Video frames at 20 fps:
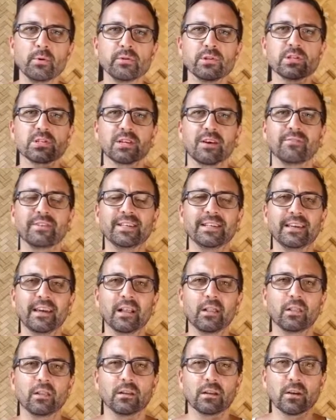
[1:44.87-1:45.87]
about 7
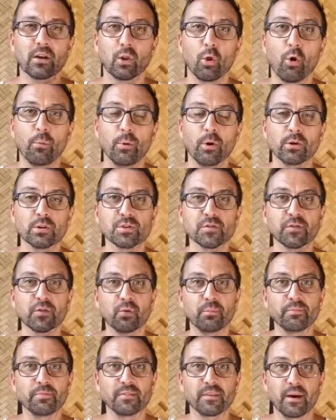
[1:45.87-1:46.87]
kilometres
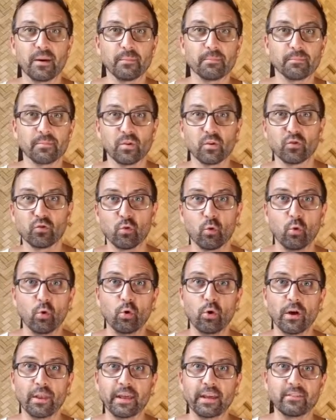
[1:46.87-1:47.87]
from tip to
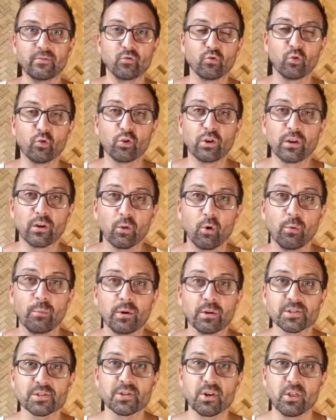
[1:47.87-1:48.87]
toe and then 2
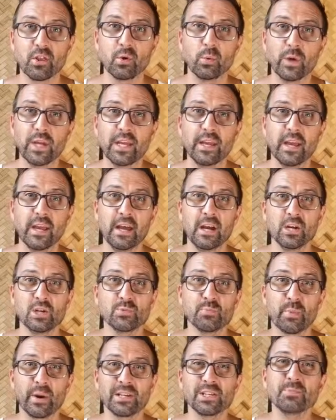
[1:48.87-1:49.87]
kilometres the other way.
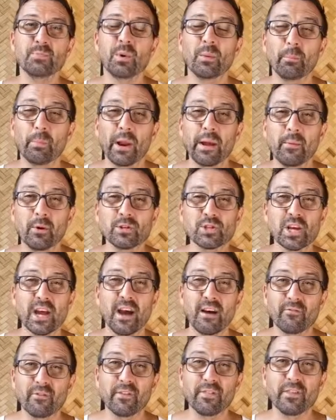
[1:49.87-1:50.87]
Pretty much
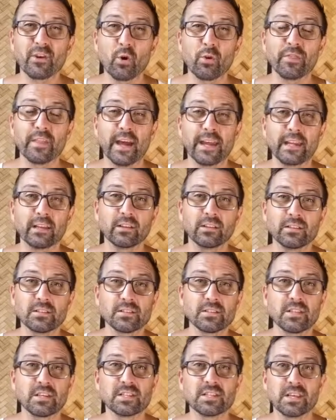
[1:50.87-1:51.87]
everything on the
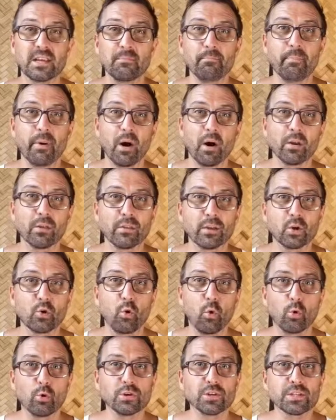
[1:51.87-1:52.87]
island's in the same part of the
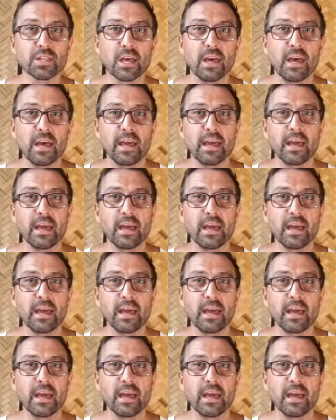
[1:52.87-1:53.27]
coast,